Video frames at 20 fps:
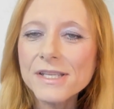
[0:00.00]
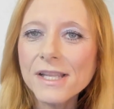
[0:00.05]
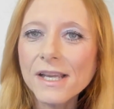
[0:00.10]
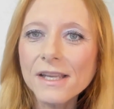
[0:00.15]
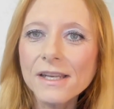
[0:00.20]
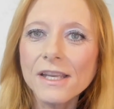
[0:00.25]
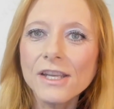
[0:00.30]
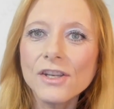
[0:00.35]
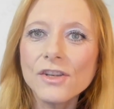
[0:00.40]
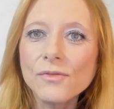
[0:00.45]

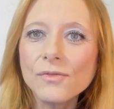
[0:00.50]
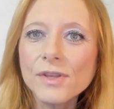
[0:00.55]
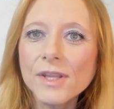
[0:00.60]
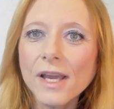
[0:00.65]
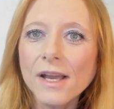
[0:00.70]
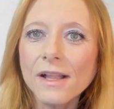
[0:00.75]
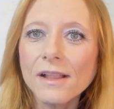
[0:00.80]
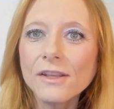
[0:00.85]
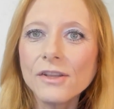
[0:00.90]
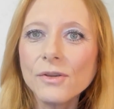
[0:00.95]
I need to
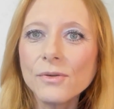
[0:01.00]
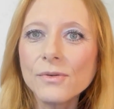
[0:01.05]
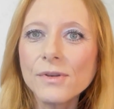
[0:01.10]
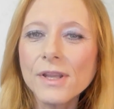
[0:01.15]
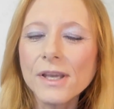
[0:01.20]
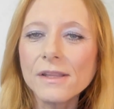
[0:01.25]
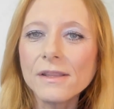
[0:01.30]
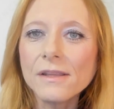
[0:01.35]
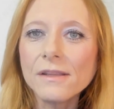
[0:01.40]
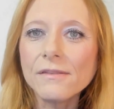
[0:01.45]
tell you
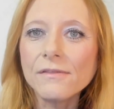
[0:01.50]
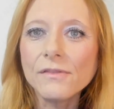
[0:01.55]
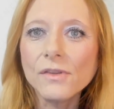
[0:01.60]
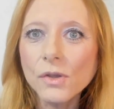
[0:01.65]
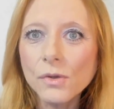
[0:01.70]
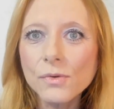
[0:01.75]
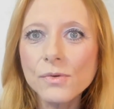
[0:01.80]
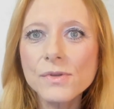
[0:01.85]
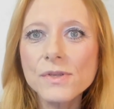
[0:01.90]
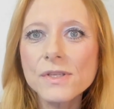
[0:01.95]
that the
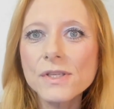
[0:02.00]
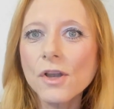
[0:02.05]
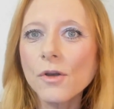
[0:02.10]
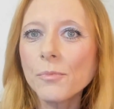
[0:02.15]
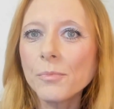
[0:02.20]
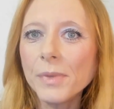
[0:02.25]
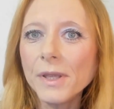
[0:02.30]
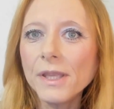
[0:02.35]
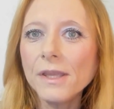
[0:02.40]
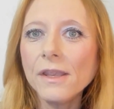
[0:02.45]
views,
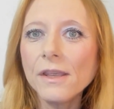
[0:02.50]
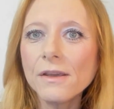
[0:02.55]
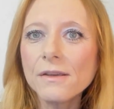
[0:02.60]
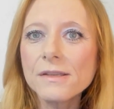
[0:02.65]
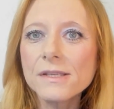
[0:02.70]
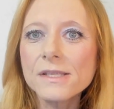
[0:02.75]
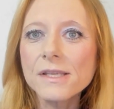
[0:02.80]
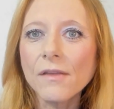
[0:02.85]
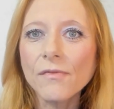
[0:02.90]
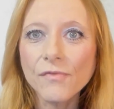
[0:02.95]

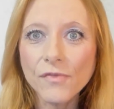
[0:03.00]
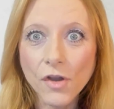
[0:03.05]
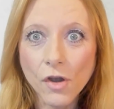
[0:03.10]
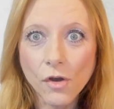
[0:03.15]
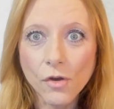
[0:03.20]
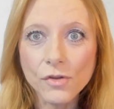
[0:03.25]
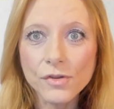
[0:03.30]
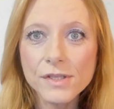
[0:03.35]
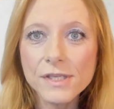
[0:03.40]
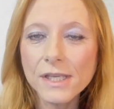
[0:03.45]
opinions, and
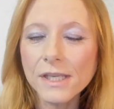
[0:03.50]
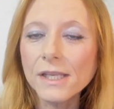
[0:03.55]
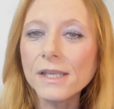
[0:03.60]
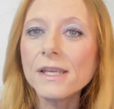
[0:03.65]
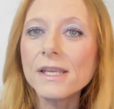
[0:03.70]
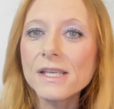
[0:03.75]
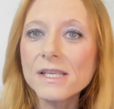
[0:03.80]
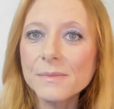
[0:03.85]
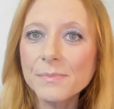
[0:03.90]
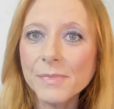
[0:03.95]
thoughts
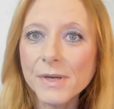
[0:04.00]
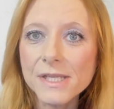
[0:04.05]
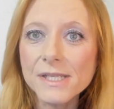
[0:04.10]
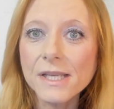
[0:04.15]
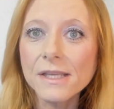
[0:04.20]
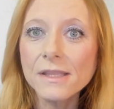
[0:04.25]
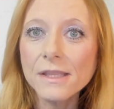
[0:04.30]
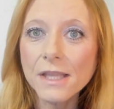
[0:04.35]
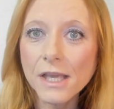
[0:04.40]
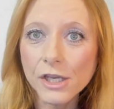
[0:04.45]
in this
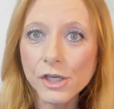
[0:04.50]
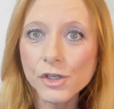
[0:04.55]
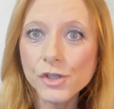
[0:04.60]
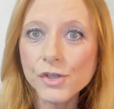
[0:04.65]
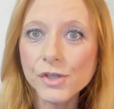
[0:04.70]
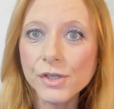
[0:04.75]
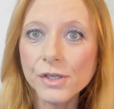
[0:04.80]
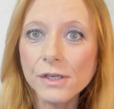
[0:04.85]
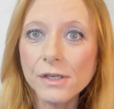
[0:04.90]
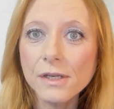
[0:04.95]

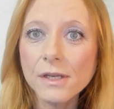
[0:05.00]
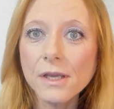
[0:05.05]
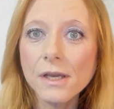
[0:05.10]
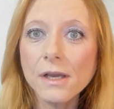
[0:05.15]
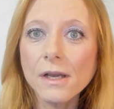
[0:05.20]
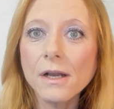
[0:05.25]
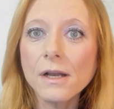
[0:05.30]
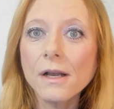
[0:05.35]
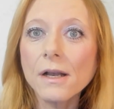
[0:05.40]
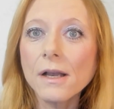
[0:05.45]
presentation,
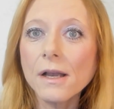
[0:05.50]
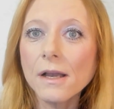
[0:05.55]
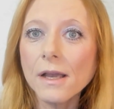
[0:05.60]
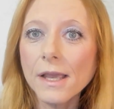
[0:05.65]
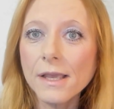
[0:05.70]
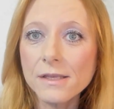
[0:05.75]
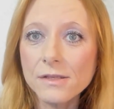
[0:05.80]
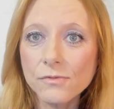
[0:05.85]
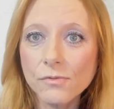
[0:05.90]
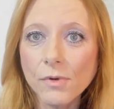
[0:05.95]

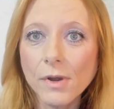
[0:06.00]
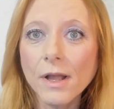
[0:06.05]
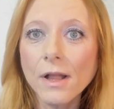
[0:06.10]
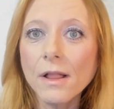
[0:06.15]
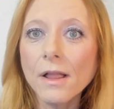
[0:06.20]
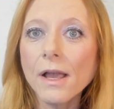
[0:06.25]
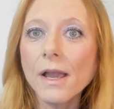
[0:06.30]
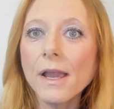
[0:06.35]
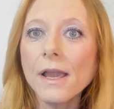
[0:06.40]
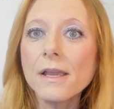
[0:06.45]
as
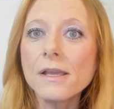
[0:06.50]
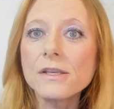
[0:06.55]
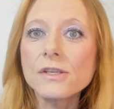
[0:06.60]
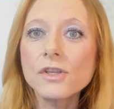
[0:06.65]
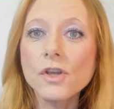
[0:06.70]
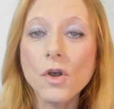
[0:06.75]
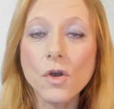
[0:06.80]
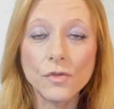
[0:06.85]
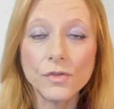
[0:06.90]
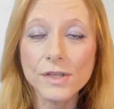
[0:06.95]
well
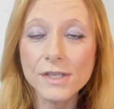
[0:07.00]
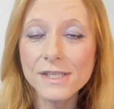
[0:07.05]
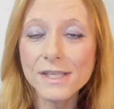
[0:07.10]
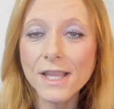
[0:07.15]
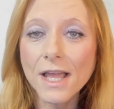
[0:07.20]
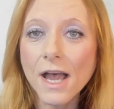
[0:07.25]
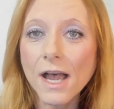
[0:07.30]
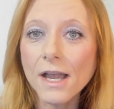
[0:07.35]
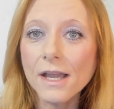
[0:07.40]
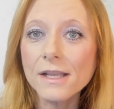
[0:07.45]
as on the
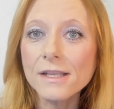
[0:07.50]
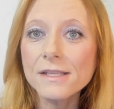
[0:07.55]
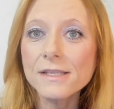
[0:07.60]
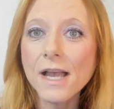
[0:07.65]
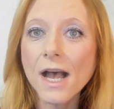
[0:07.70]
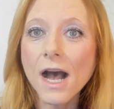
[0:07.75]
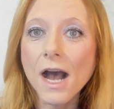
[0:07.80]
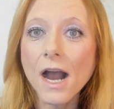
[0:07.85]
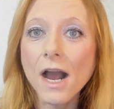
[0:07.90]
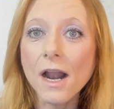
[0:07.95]
slides,
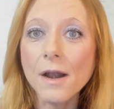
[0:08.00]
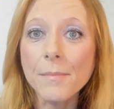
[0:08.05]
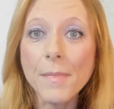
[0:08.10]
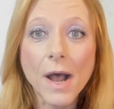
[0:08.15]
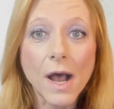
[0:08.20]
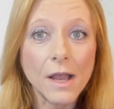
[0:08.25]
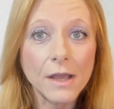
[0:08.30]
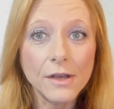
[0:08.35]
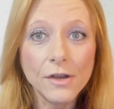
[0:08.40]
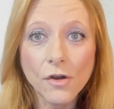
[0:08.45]
are
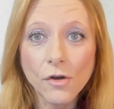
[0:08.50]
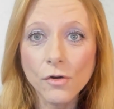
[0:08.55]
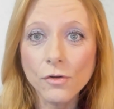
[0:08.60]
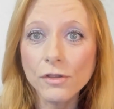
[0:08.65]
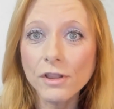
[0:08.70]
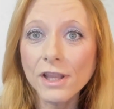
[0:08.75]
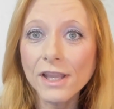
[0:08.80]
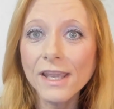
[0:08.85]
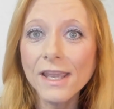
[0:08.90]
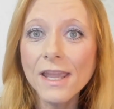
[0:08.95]
mine
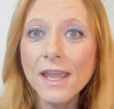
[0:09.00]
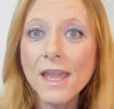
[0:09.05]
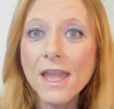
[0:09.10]
only